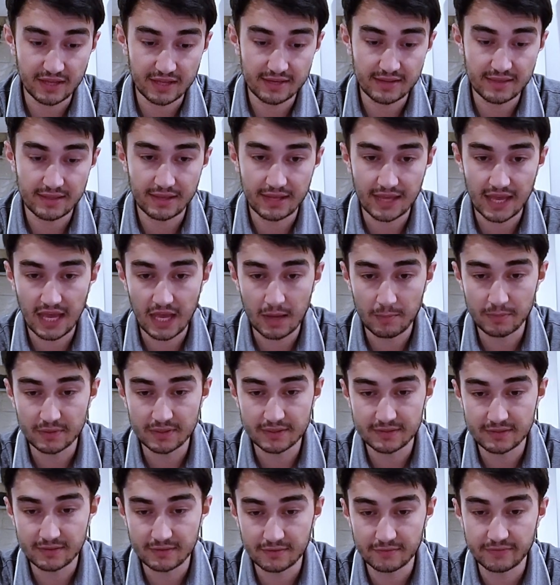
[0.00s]
anything
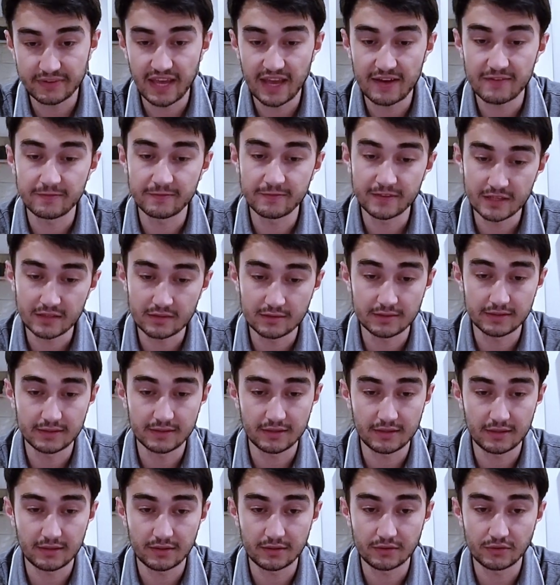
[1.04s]
happened. We have vehicle
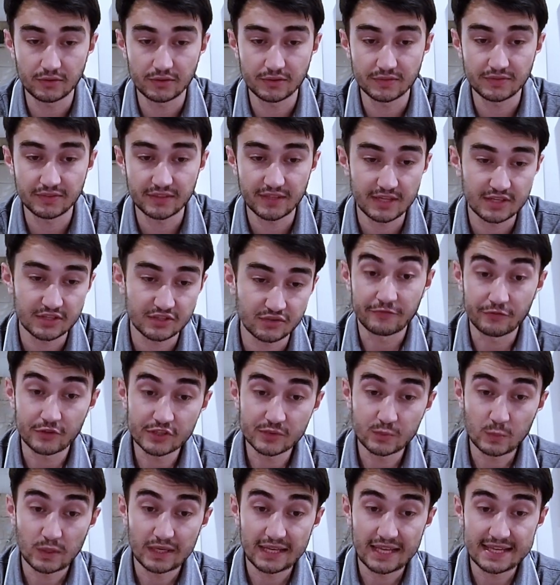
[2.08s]
notification. First
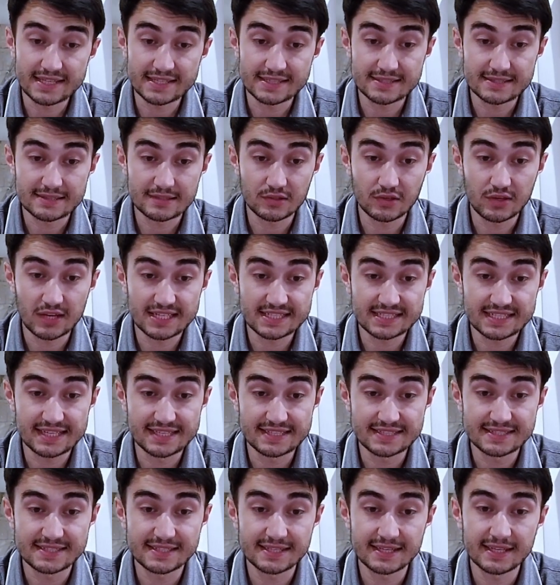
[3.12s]
one, as you guys can
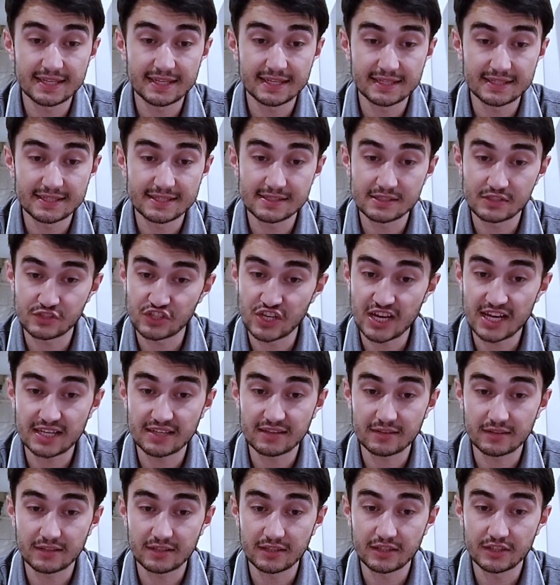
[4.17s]
see, is check
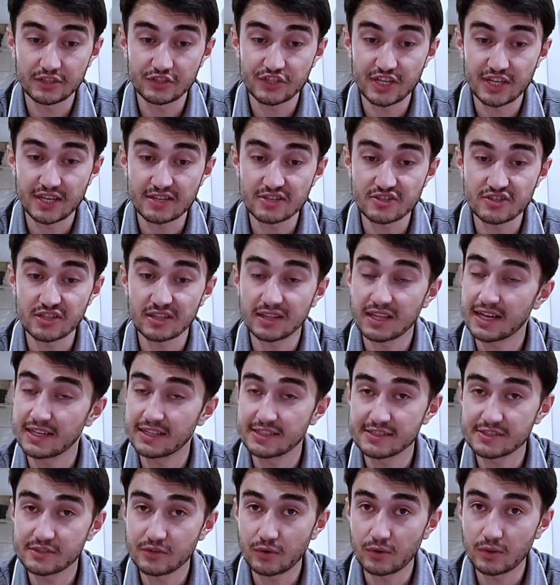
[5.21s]
engine light
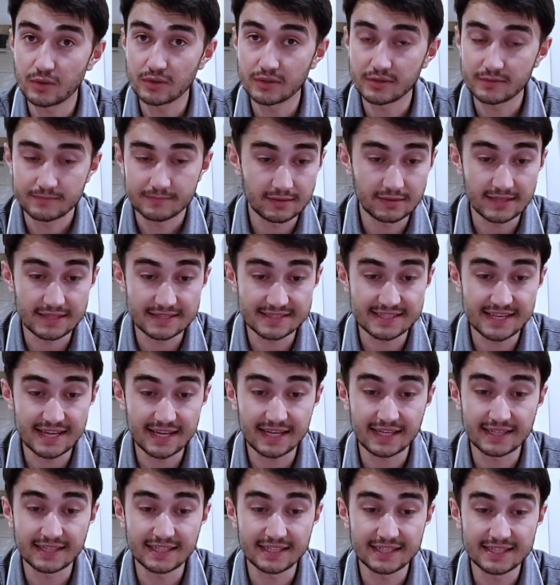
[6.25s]
is on. The
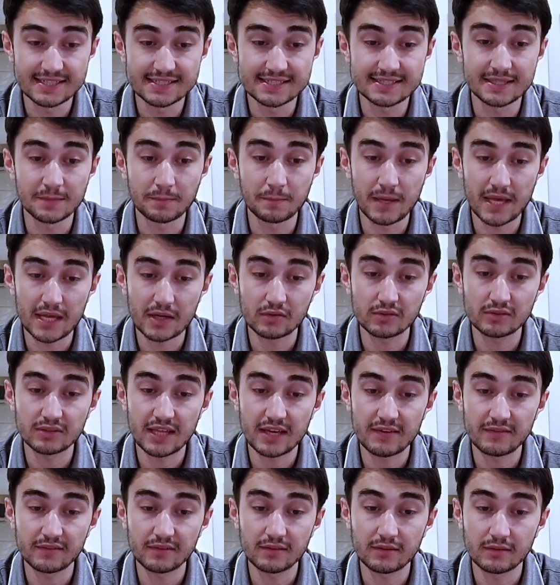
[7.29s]
second is the battery
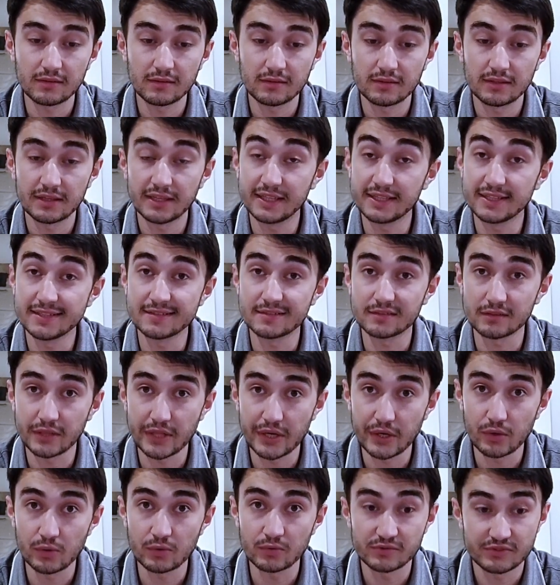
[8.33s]
level is
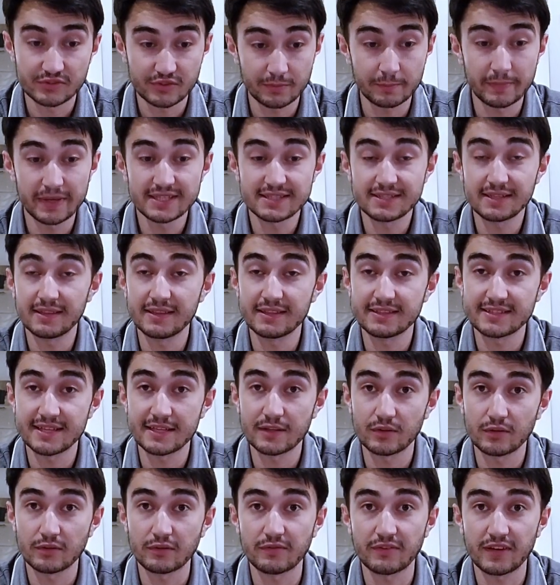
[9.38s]
low, so basically send
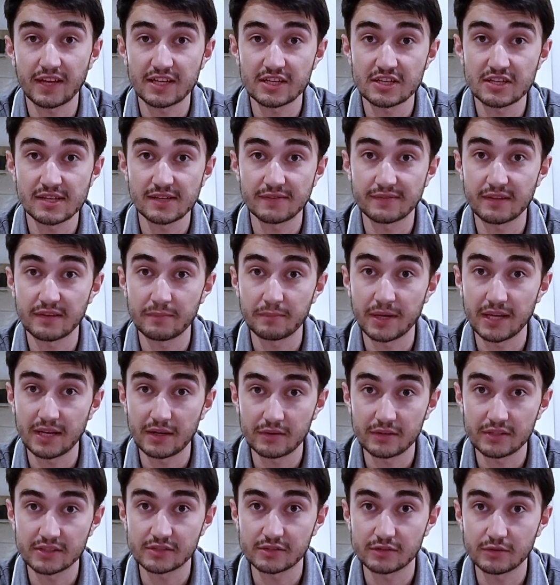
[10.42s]
notification if the
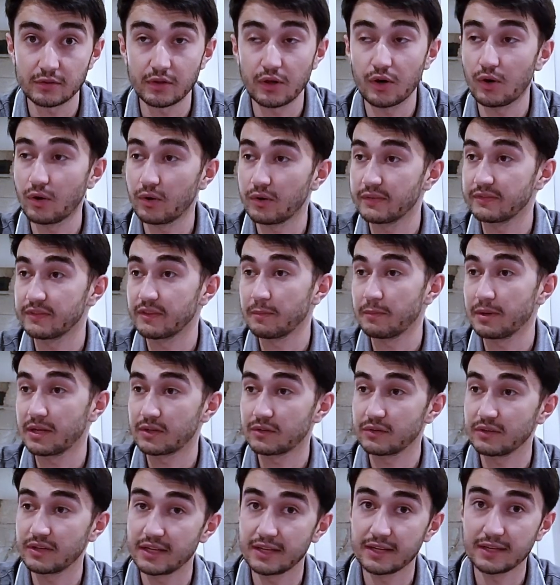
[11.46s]
battery is low, if the
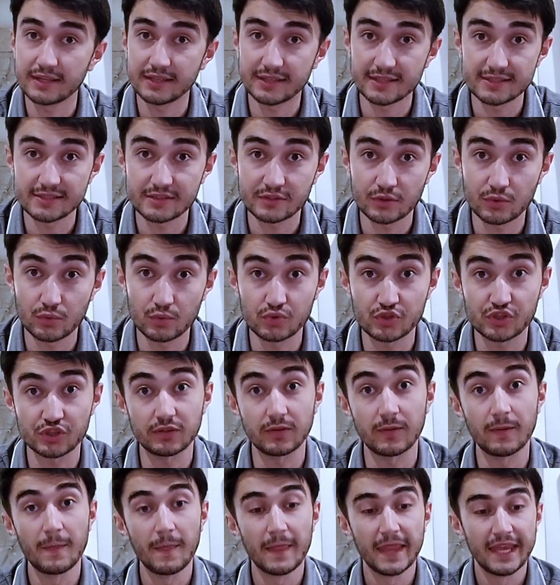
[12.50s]
battery is crucial.
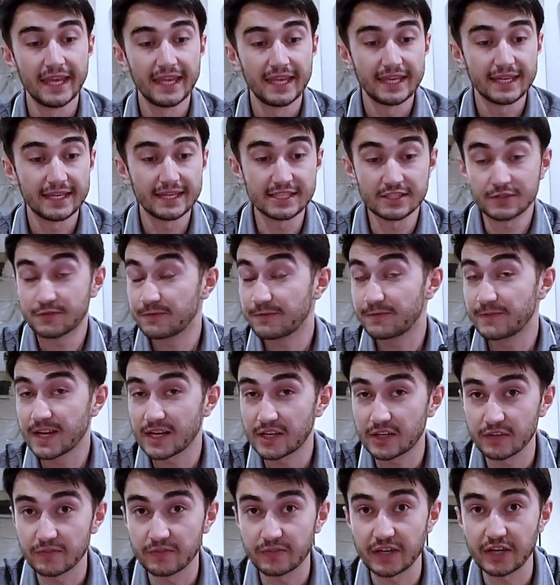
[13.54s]
It is
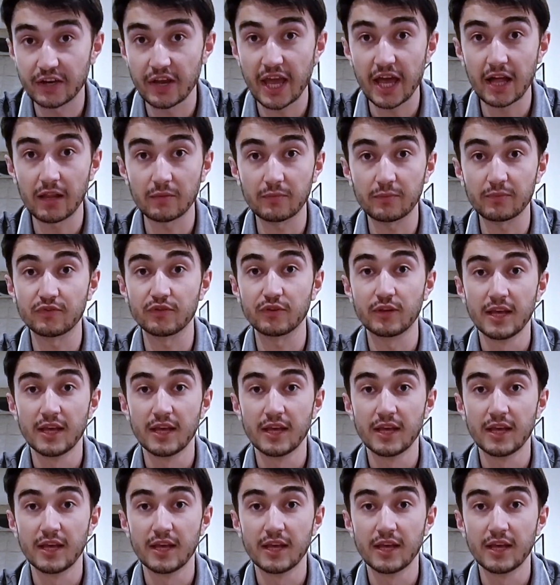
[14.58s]
very, very helpful.